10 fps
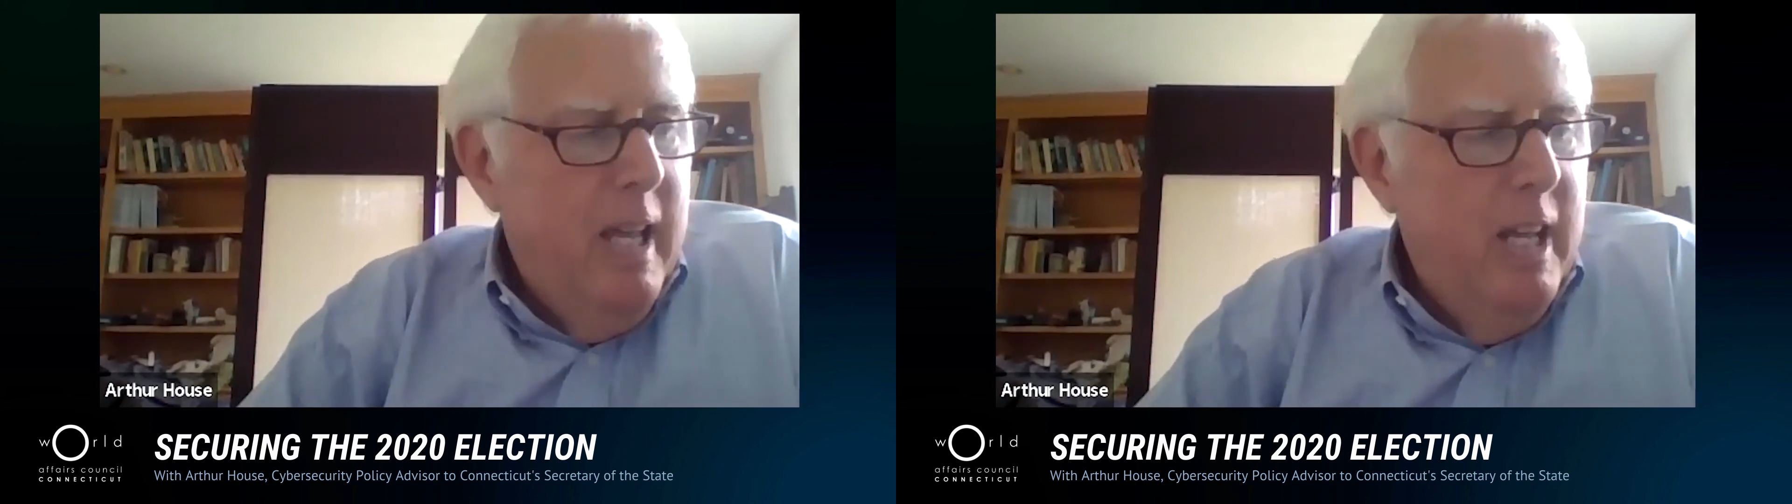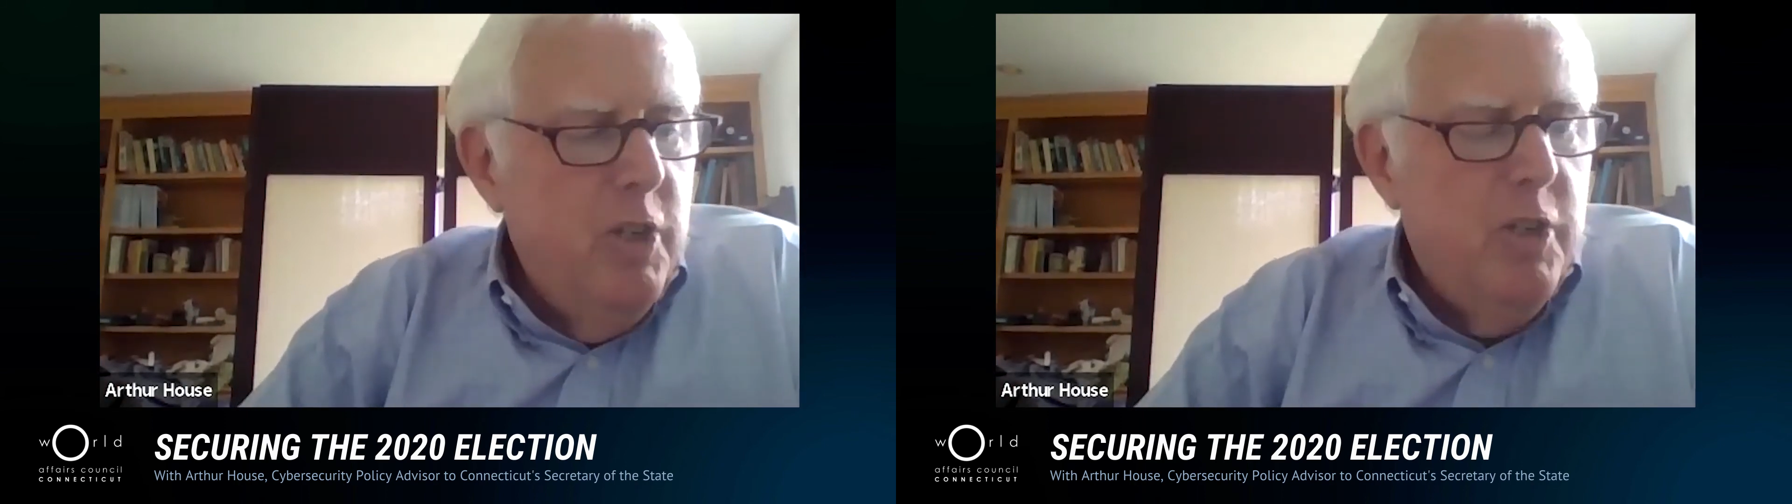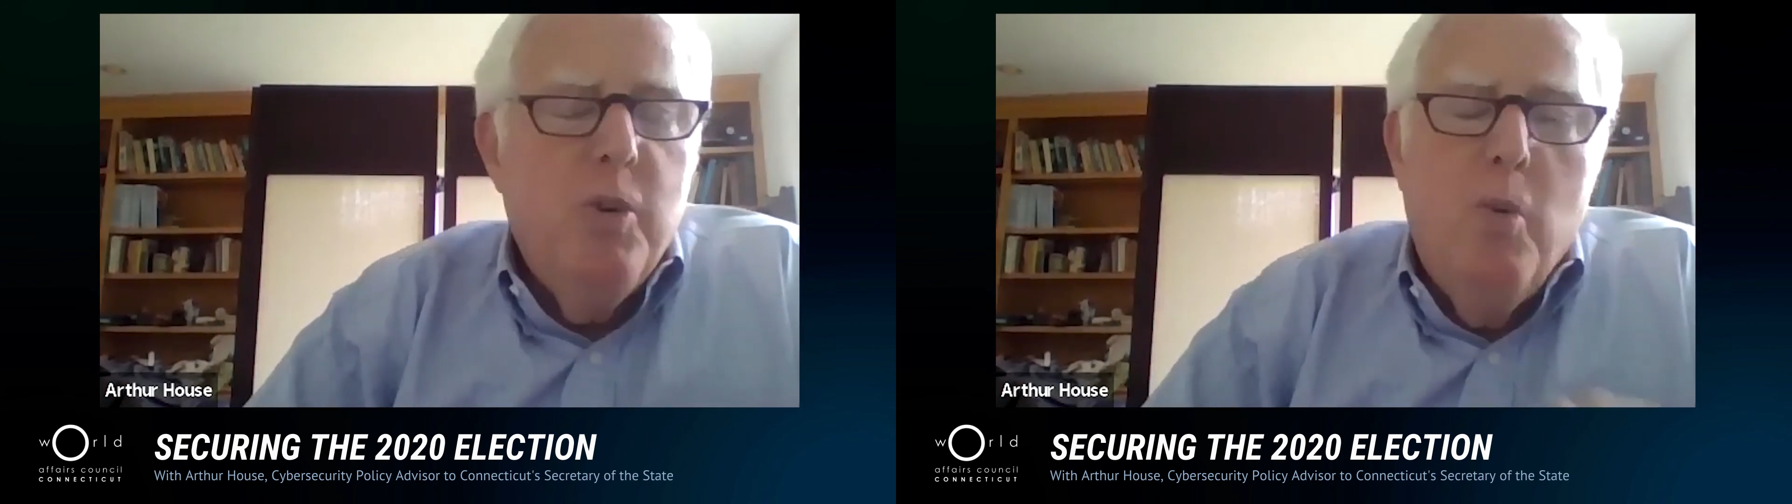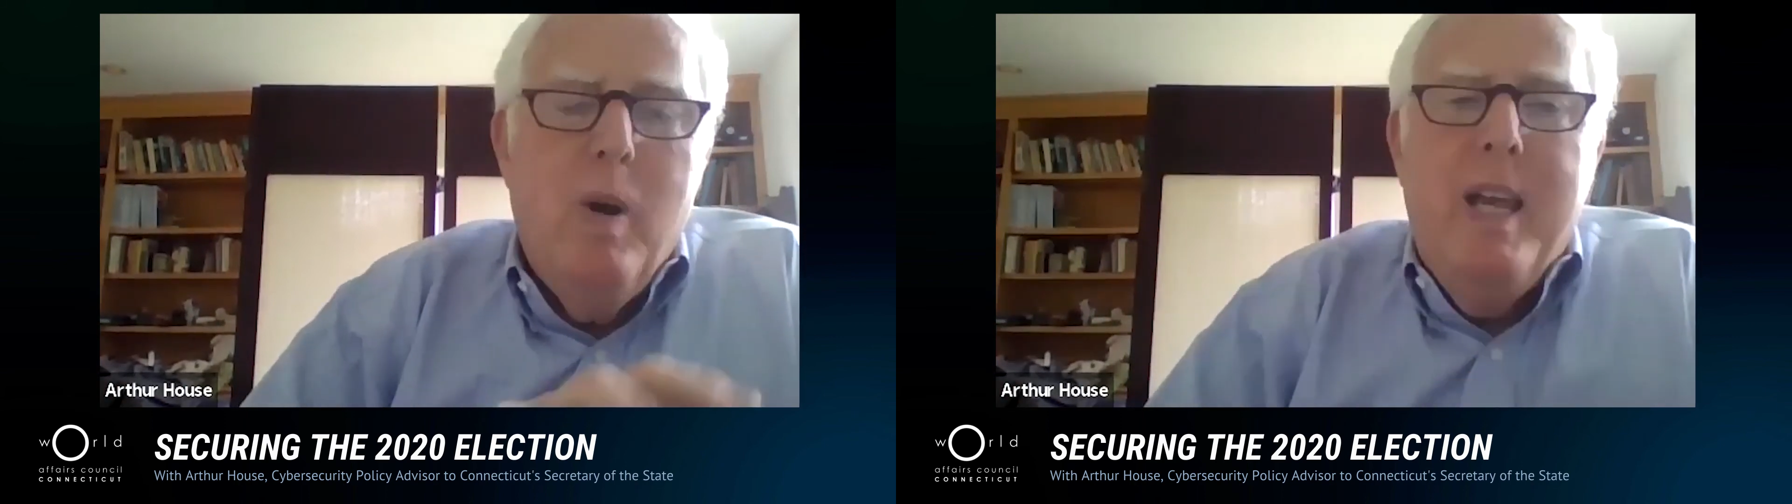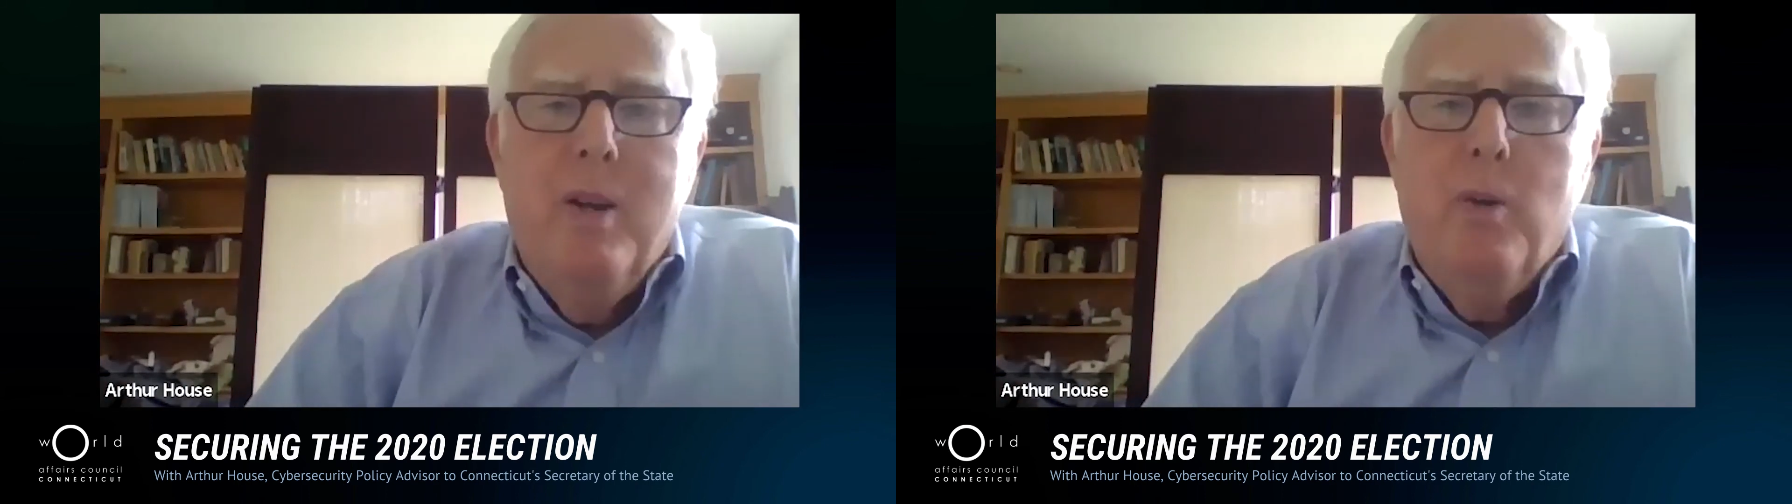Is the
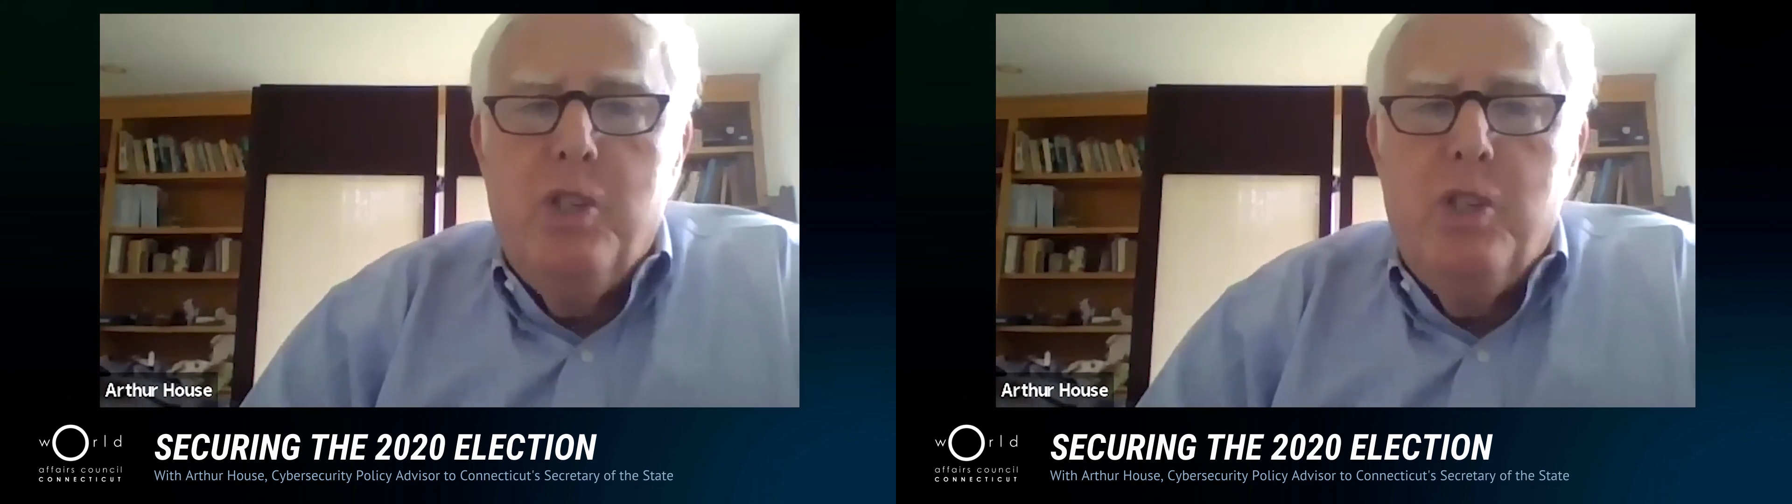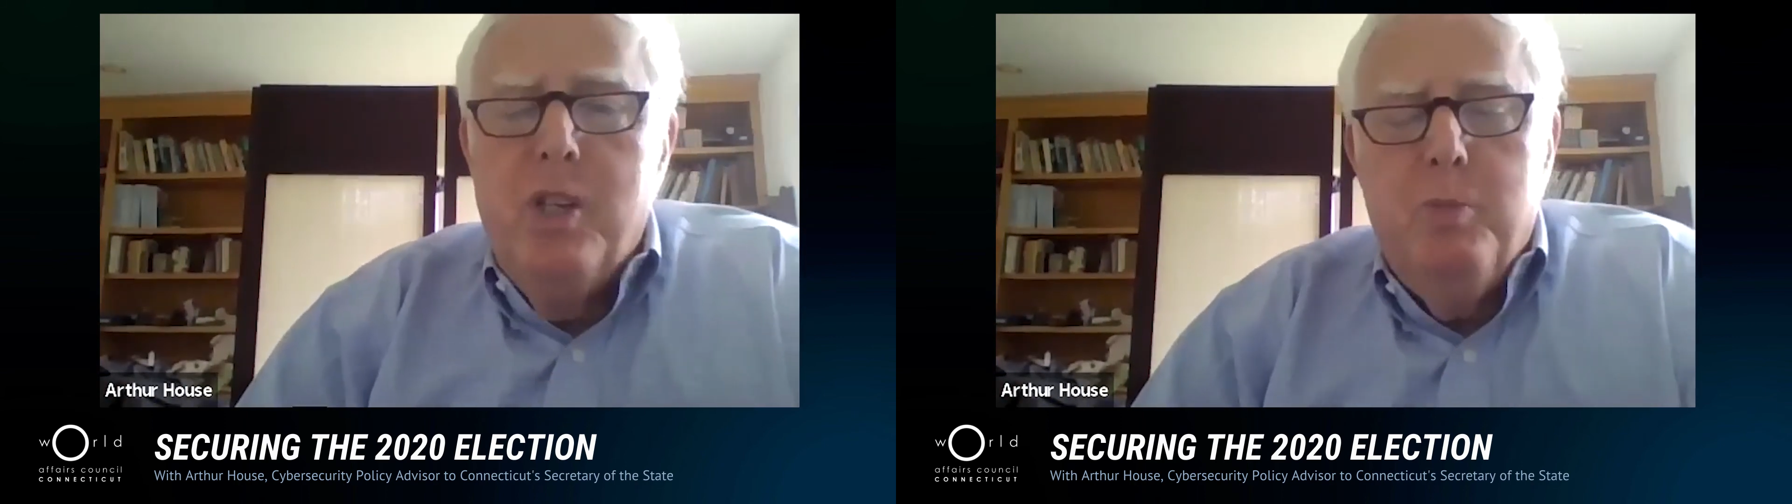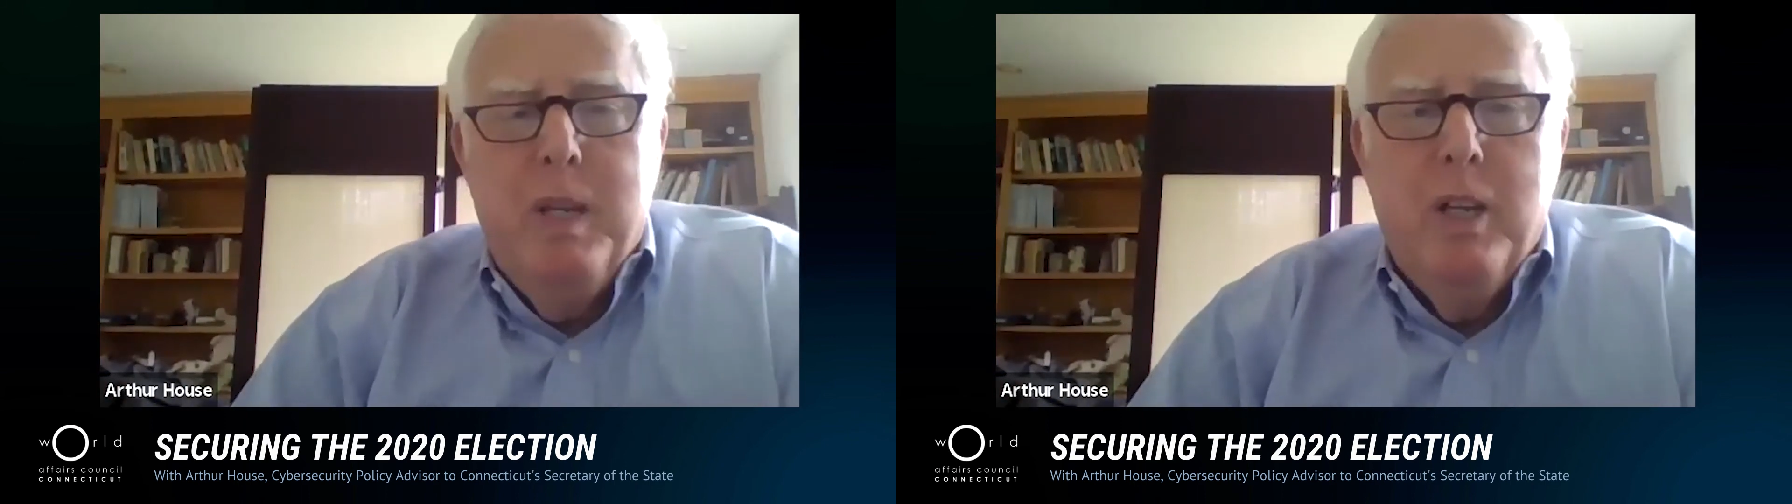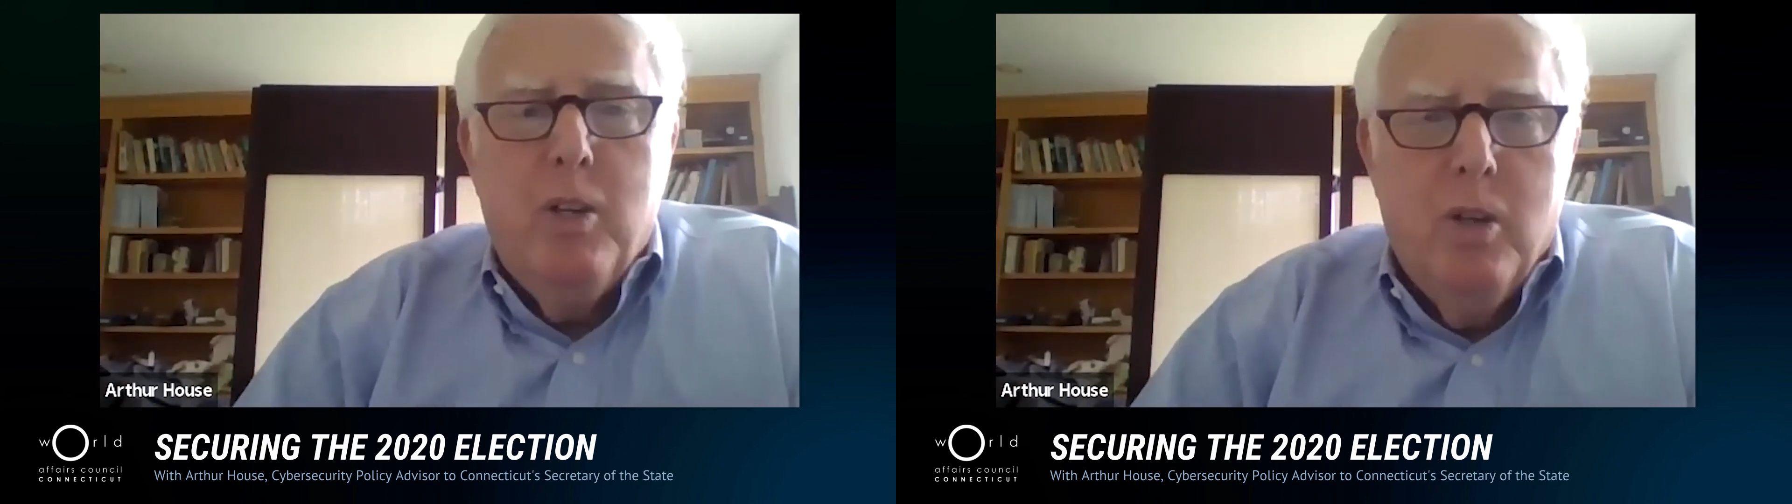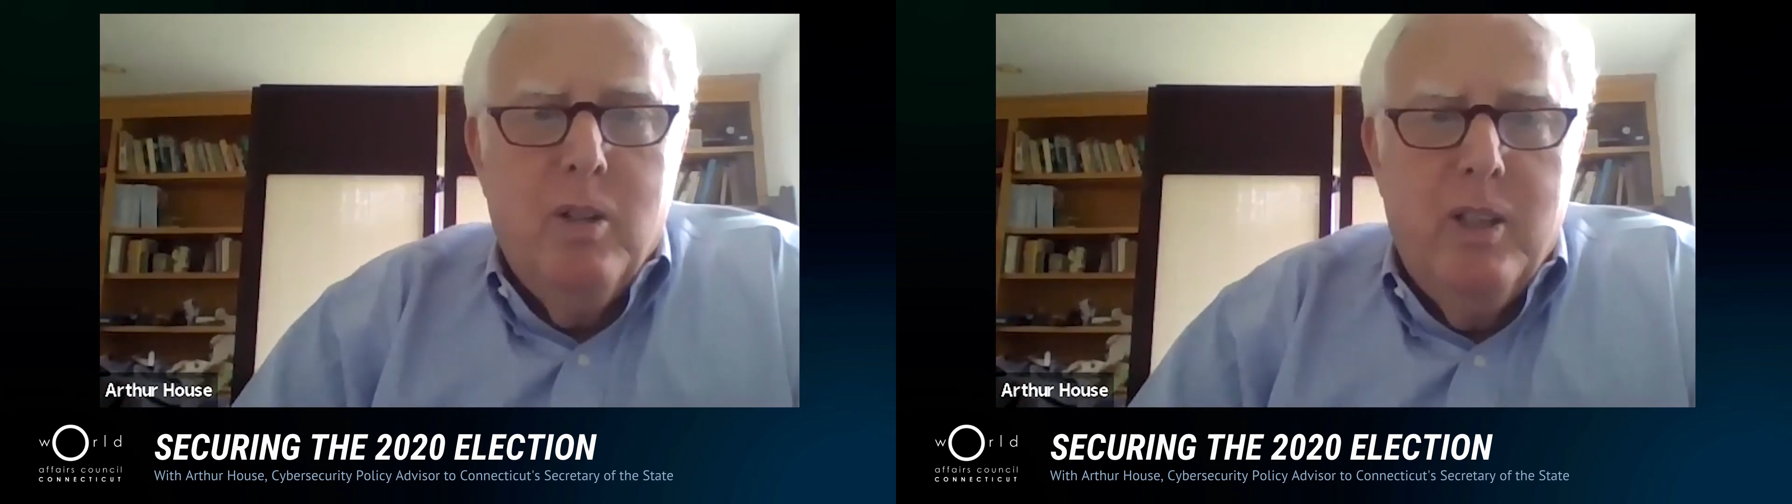way in which it is being
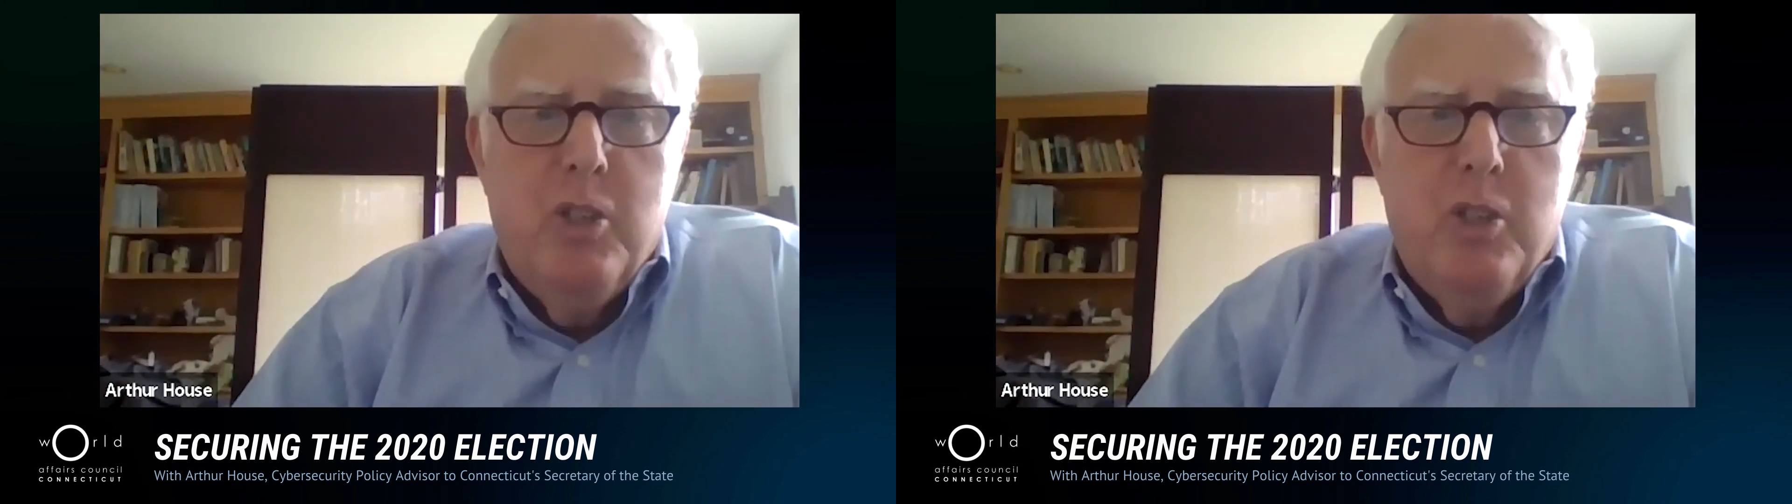currently